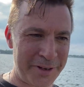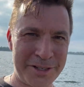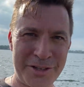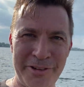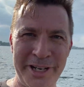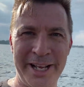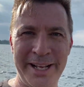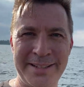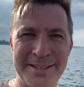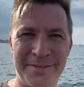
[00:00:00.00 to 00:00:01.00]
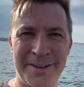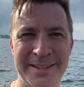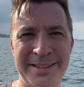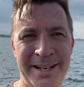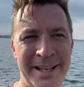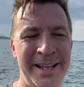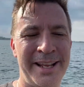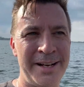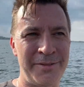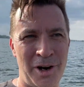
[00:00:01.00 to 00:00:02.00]
finished 3 nights. I've got today
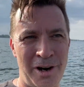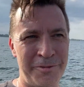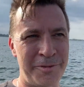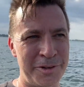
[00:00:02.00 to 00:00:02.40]
kind of off.